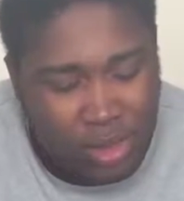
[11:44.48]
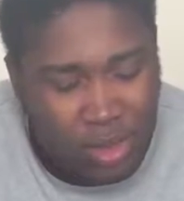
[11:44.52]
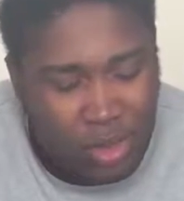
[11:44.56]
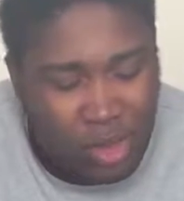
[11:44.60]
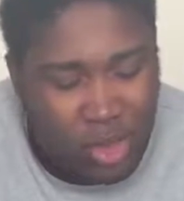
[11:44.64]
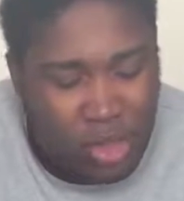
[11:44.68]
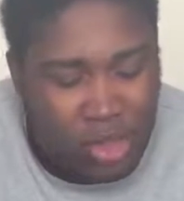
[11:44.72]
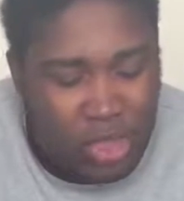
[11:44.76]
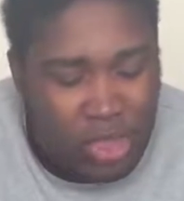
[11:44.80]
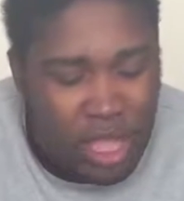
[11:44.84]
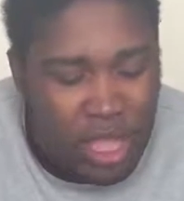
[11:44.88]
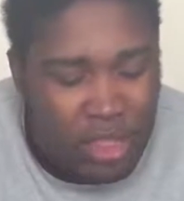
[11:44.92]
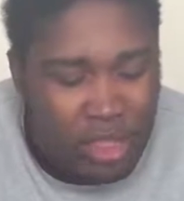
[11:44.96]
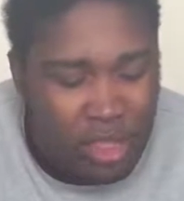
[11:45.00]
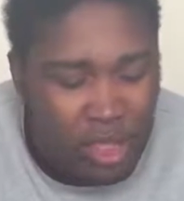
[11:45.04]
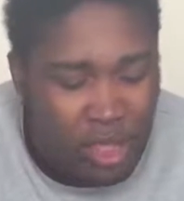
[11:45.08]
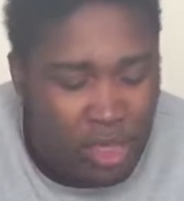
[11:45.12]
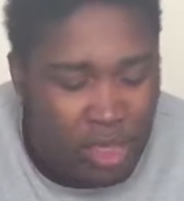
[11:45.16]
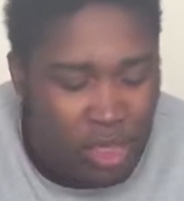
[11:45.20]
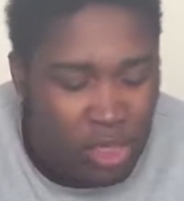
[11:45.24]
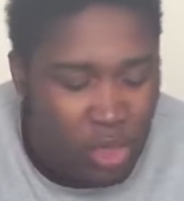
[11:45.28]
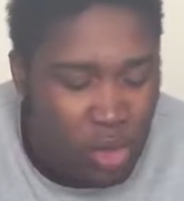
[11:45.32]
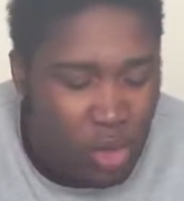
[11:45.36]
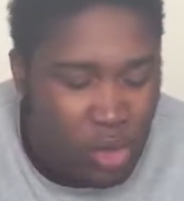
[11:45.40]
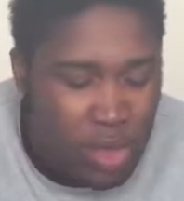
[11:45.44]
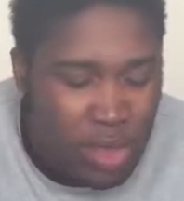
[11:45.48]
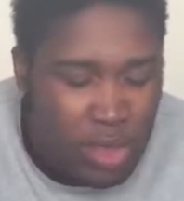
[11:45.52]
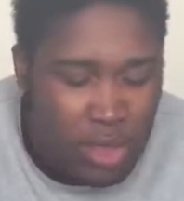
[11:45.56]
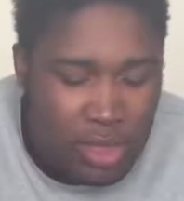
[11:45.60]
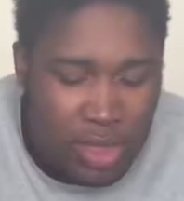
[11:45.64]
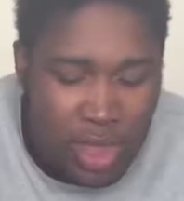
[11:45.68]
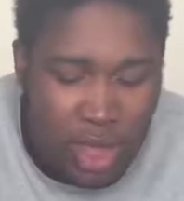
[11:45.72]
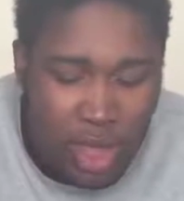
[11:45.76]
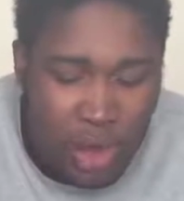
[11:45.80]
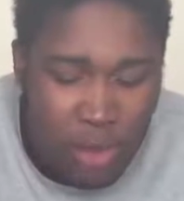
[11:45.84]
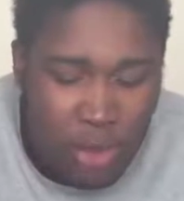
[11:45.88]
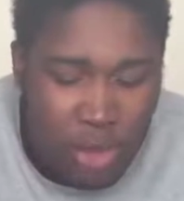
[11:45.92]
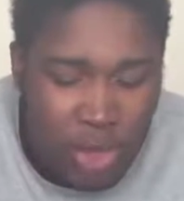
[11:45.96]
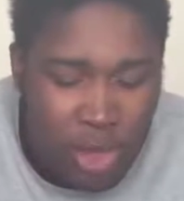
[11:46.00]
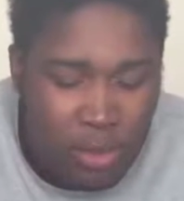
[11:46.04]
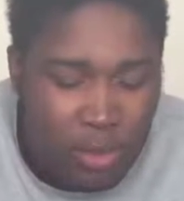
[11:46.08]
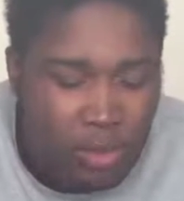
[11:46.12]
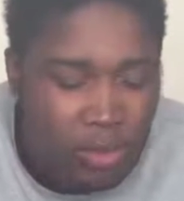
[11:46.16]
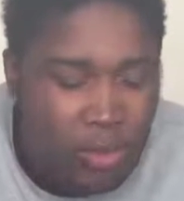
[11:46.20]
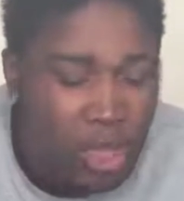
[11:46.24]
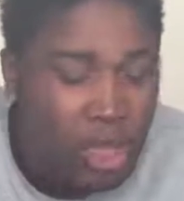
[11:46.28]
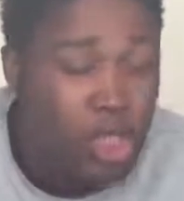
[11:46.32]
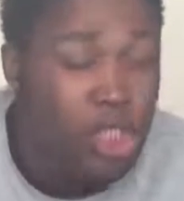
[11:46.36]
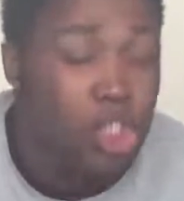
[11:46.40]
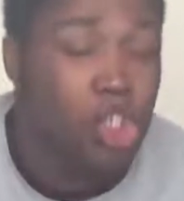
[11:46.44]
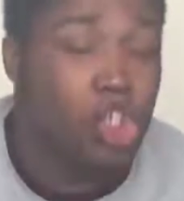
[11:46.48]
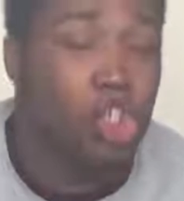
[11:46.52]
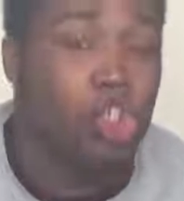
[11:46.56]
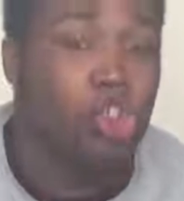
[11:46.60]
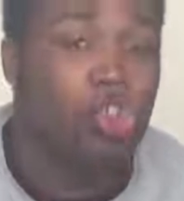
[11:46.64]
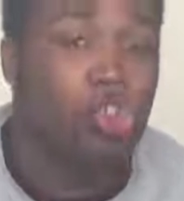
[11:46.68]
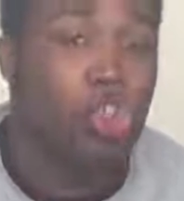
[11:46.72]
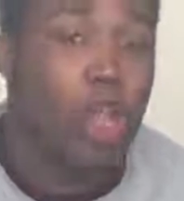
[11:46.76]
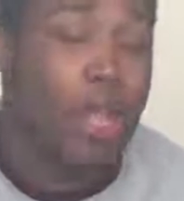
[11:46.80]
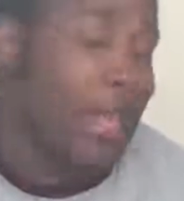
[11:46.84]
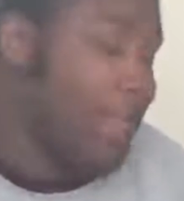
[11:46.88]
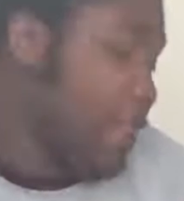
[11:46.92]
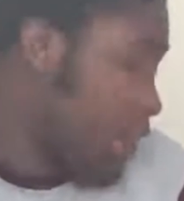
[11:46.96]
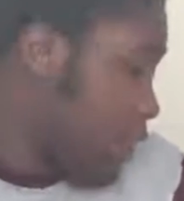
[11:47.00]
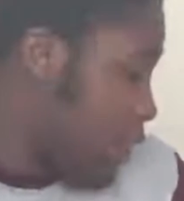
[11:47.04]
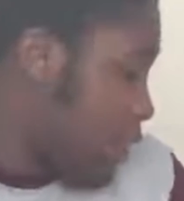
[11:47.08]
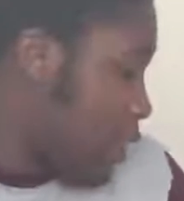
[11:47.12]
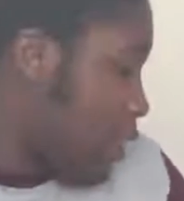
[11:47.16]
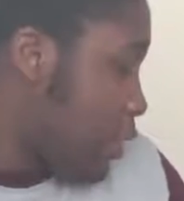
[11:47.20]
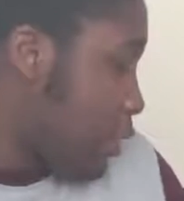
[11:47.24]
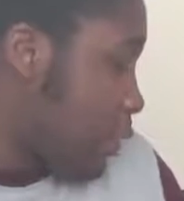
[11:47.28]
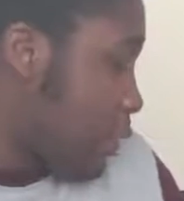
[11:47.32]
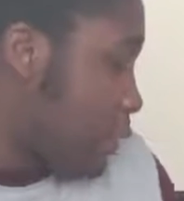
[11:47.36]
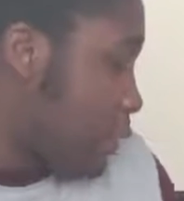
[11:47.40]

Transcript: Got something to squeeze now when I'm stressed.